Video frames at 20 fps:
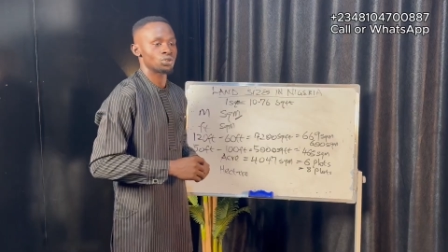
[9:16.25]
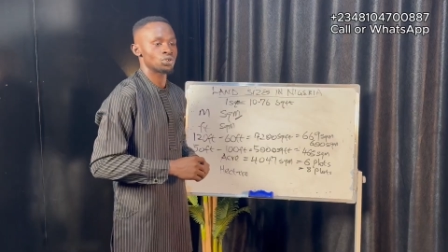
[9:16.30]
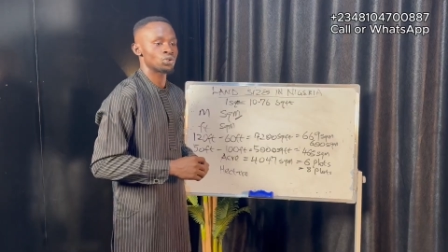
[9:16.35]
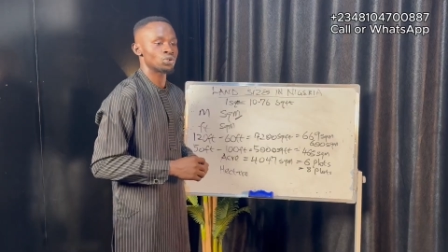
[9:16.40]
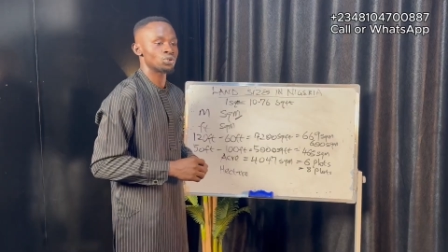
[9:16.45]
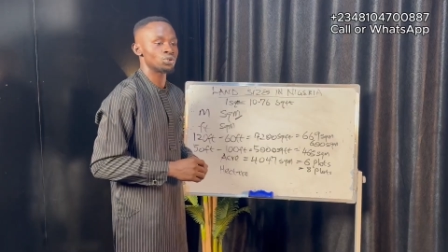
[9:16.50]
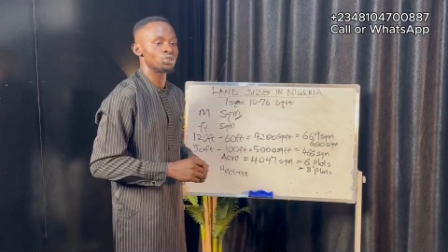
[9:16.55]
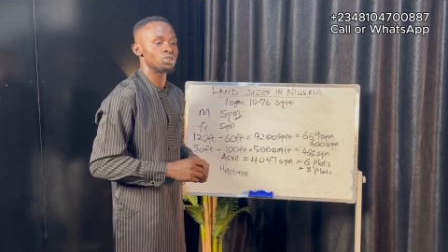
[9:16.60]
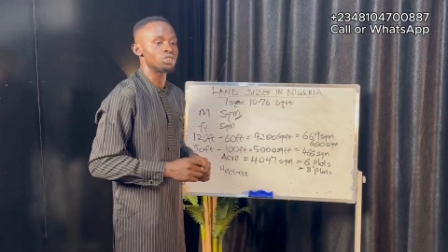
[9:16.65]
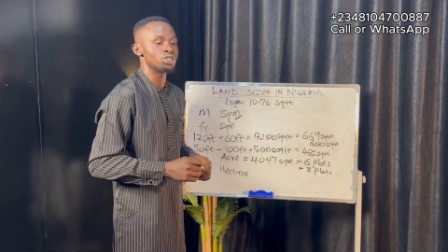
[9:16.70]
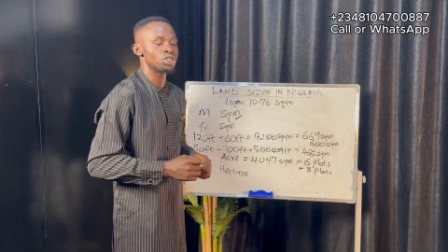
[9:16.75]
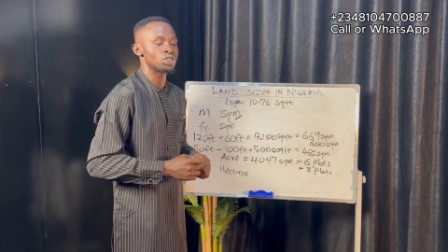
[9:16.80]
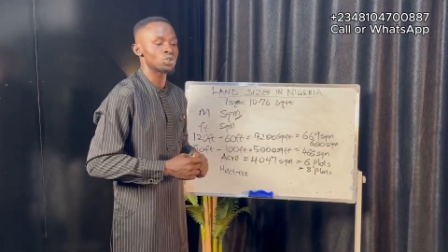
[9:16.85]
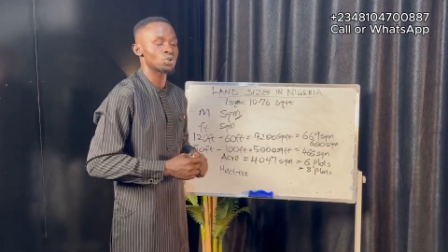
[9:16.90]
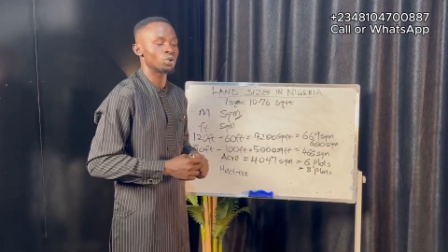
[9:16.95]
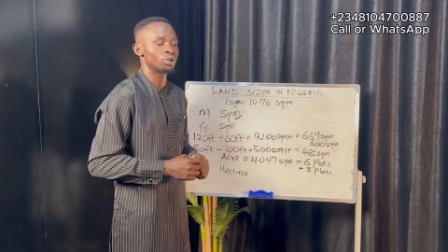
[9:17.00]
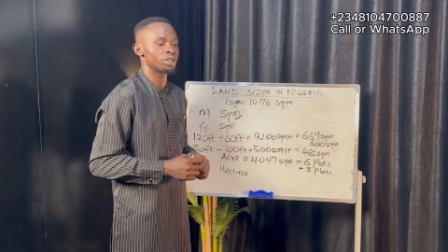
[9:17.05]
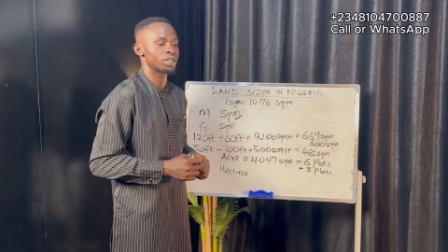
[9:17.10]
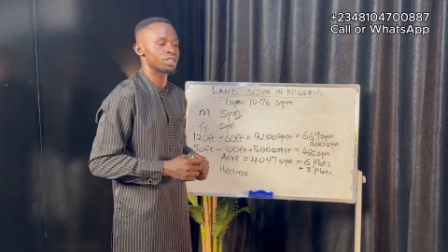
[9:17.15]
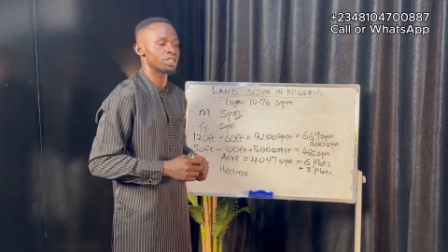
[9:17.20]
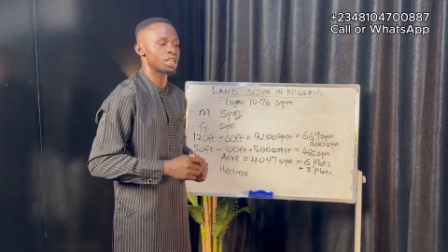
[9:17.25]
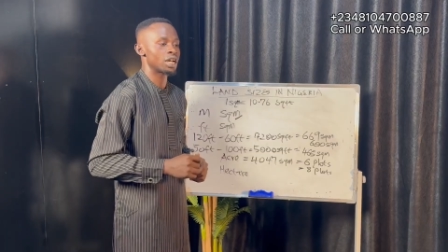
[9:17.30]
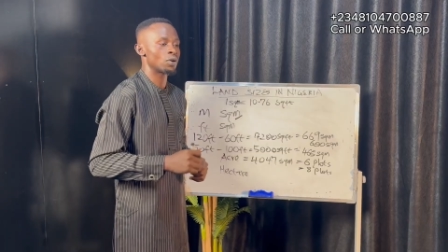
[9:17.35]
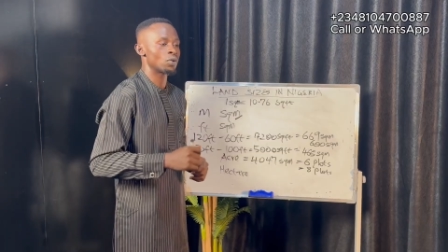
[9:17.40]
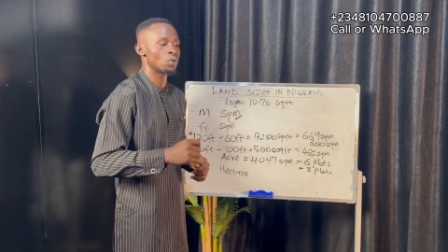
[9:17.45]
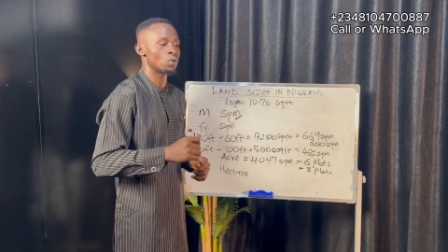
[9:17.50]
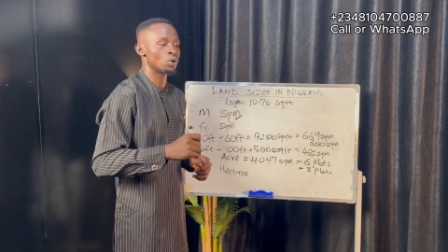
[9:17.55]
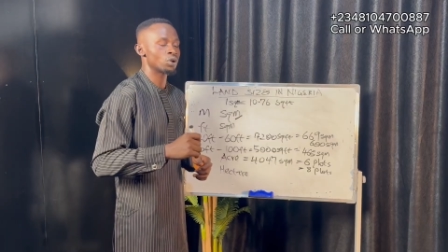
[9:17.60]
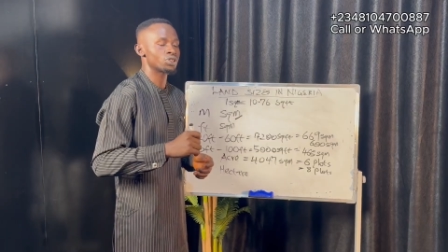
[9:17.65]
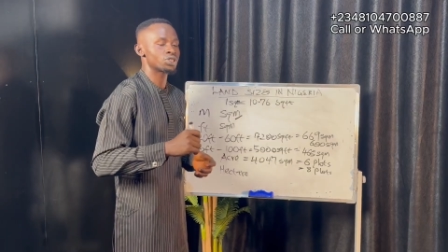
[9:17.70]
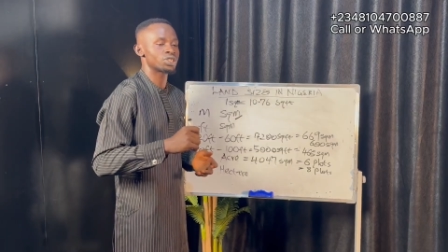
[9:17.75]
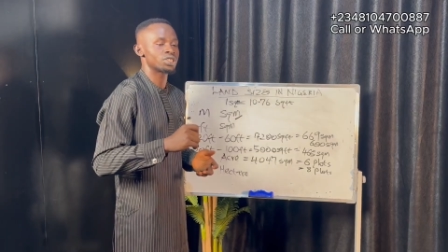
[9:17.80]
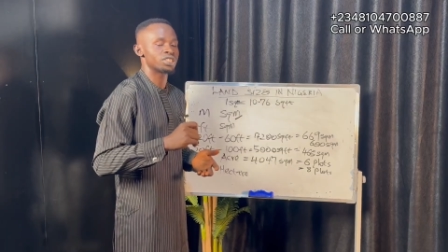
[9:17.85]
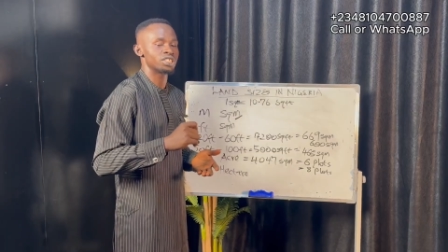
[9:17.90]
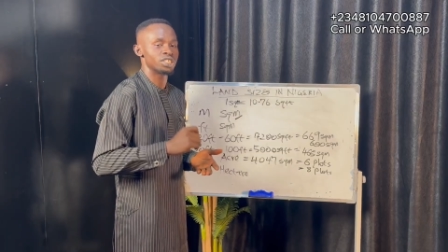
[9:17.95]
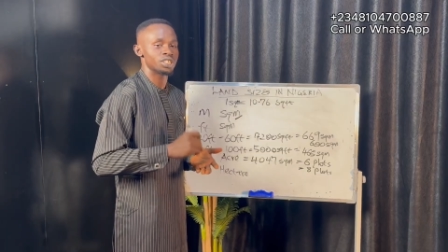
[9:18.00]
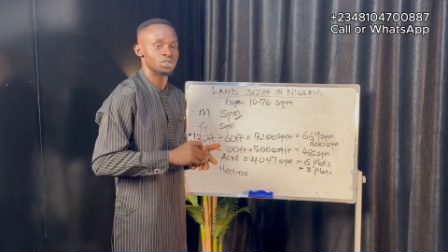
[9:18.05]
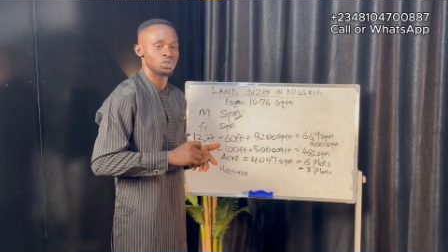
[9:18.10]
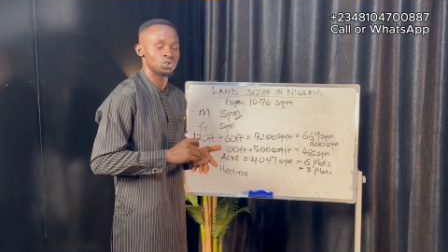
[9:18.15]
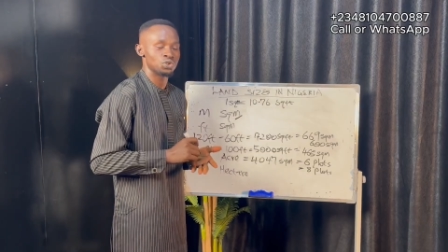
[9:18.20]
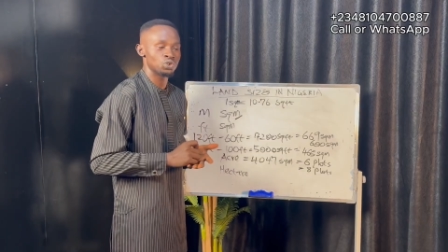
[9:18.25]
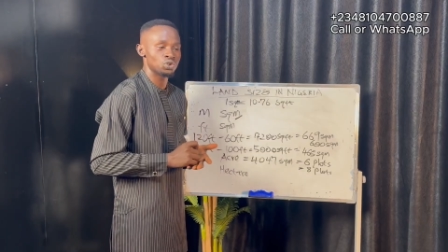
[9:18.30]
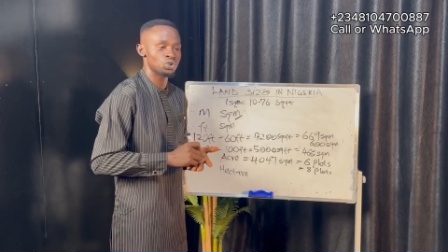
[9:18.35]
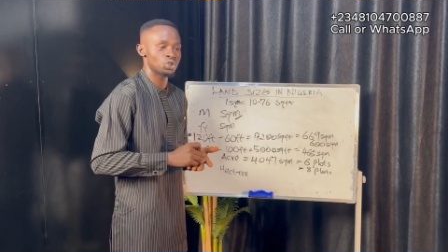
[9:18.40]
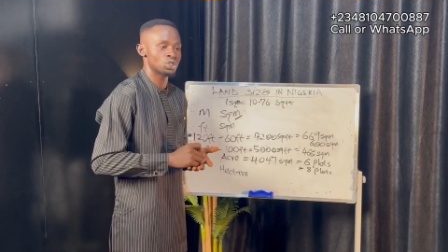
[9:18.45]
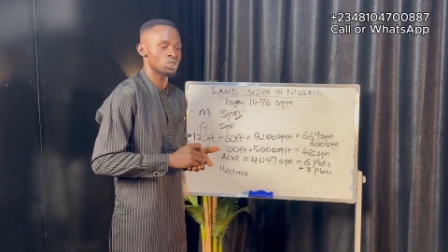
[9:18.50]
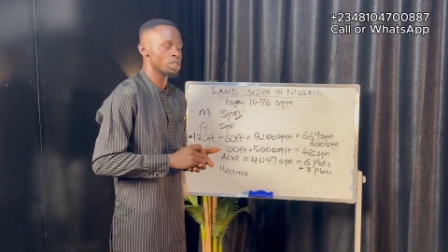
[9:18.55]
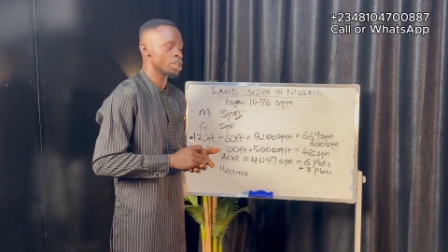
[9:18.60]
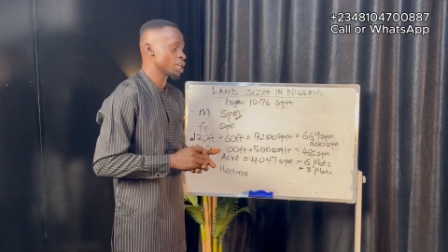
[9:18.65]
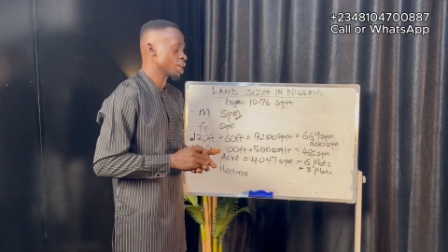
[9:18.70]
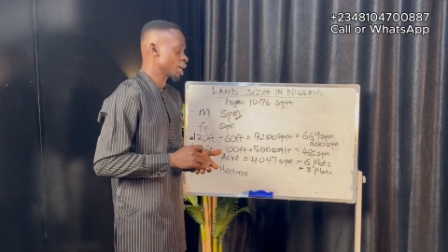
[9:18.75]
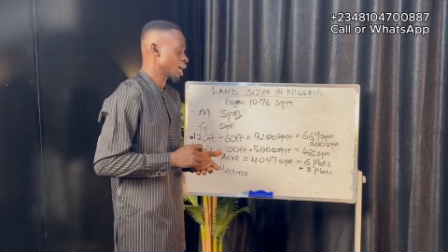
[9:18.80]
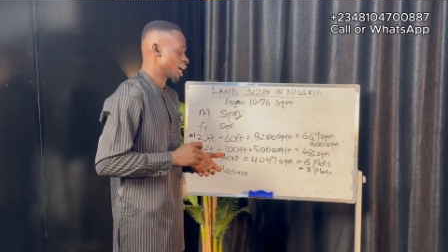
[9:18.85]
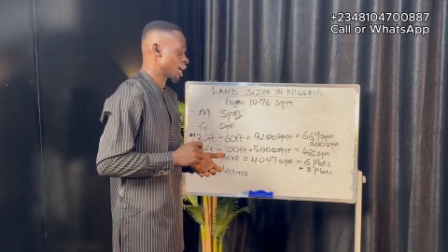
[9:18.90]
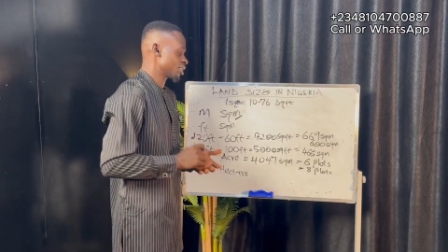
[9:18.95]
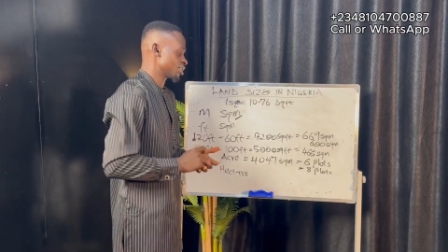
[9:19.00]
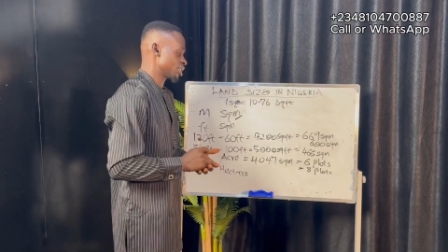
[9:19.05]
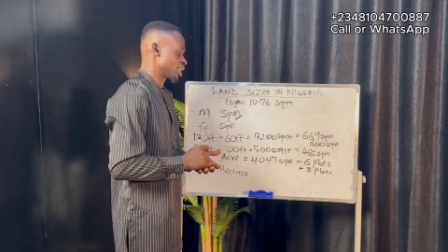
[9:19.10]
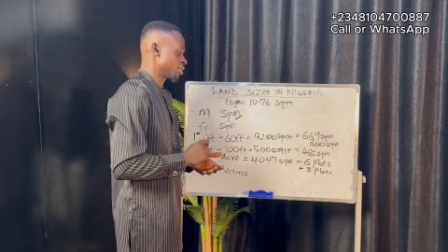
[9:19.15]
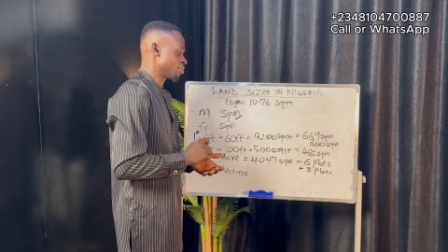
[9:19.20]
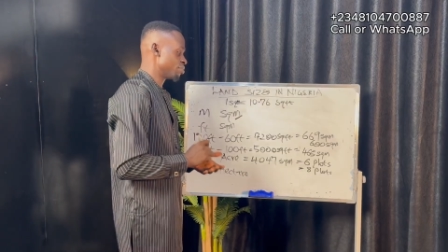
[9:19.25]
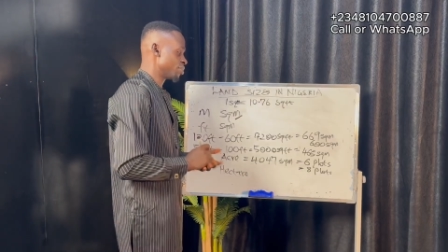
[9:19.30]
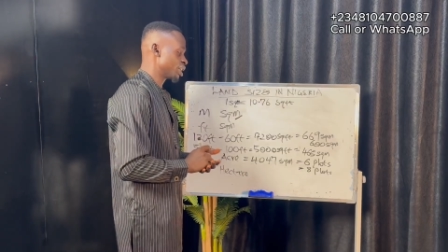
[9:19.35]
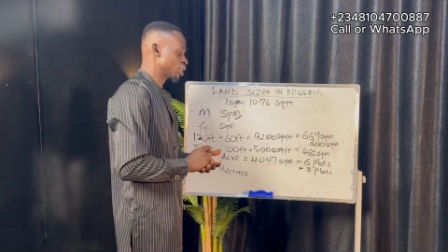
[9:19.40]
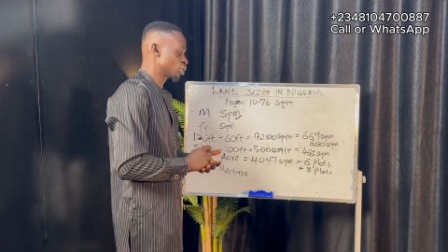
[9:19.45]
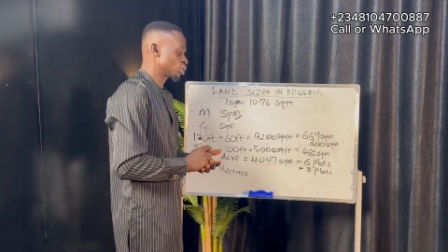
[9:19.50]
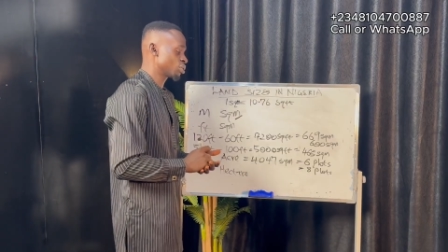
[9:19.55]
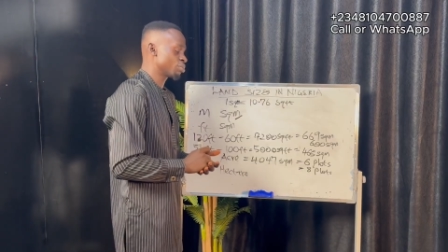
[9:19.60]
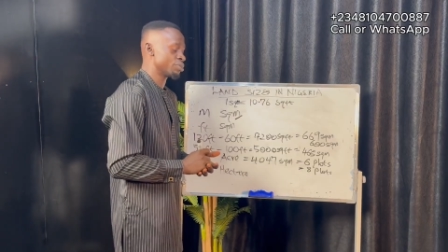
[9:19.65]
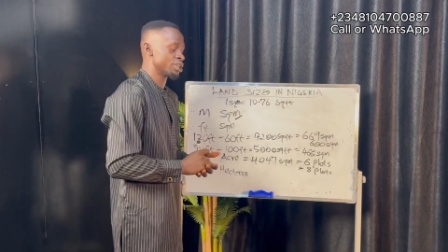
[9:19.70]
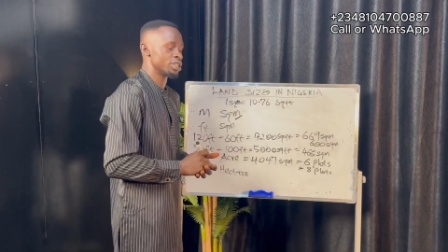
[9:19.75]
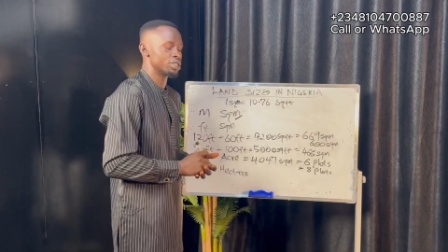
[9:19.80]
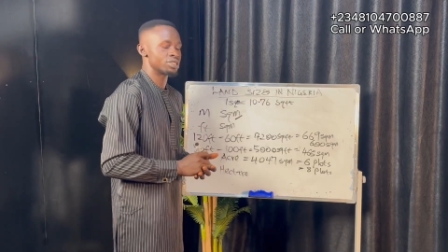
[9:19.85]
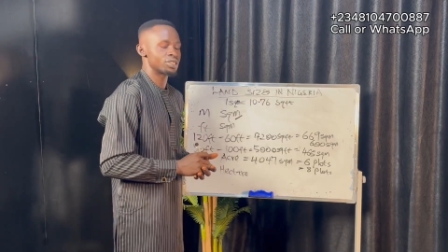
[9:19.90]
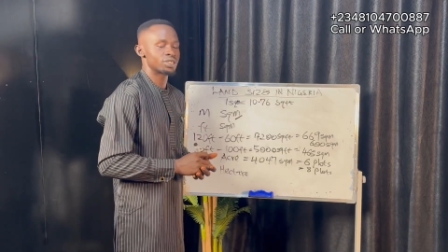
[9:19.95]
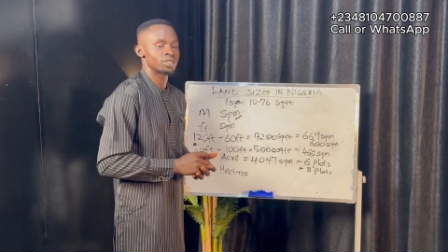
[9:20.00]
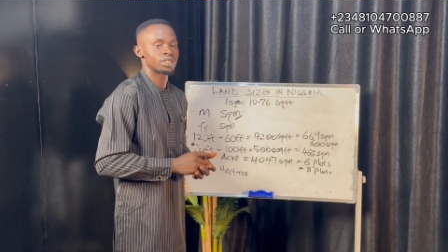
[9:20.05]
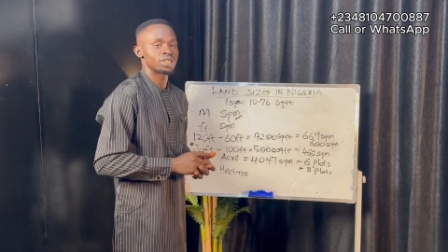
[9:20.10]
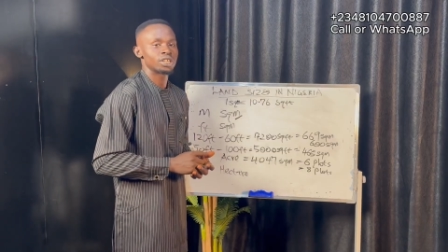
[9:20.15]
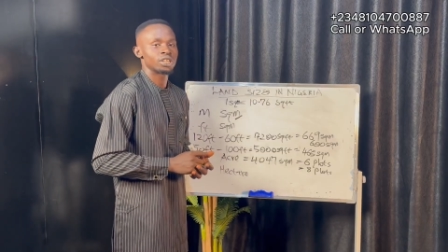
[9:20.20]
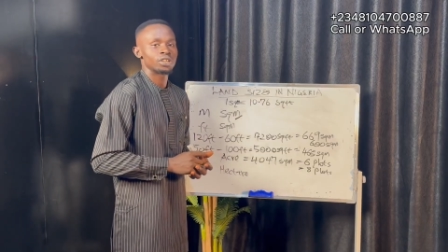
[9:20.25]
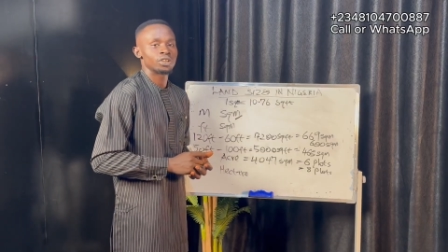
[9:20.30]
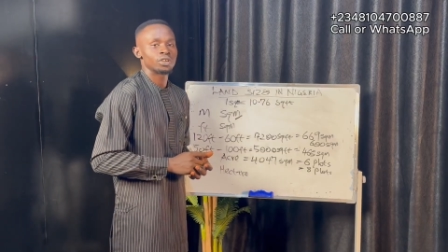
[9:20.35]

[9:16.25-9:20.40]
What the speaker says: So you need to understand what they use as their measurements